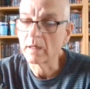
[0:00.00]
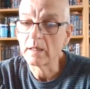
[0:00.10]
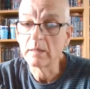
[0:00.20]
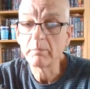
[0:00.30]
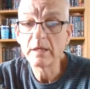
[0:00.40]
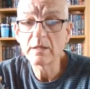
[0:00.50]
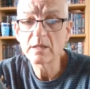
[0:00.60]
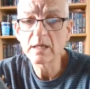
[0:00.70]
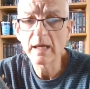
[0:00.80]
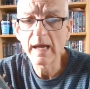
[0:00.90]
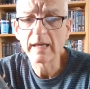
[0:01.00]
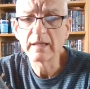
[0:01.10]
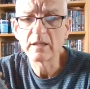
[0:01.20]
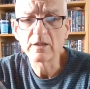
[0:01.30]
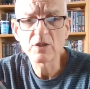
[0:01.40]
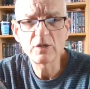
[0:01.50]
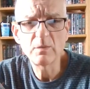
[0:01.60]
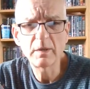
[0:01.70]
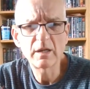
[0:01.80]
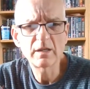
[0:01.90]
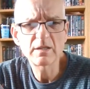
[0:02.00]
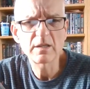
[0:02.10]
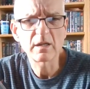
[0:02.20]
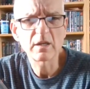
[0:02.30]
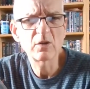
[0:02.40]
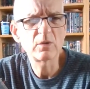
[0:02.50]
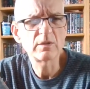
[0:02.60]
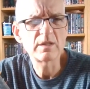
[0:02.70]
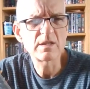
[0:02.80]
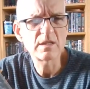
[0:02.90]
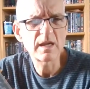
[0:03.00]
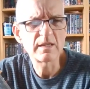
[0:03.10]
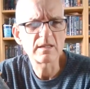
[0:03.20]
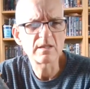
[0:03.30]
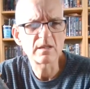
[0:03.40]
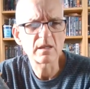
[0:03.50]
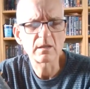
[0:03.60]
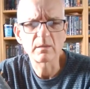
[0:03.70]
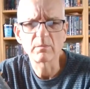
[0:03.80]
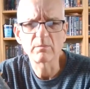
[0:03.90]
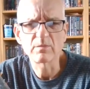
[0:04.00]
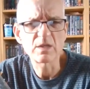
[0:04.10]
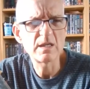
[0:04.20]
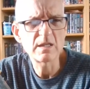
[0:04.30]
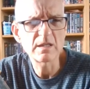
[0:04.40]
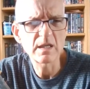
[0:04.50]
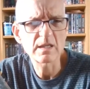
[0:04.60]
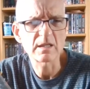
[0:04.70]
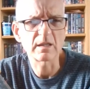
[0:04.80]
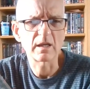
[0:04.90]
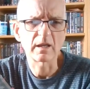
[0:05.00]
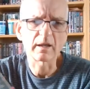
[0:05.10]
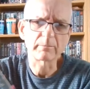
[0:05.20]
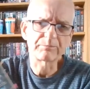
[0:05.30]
He appears again in a two-parter called Descent, season 6, I think,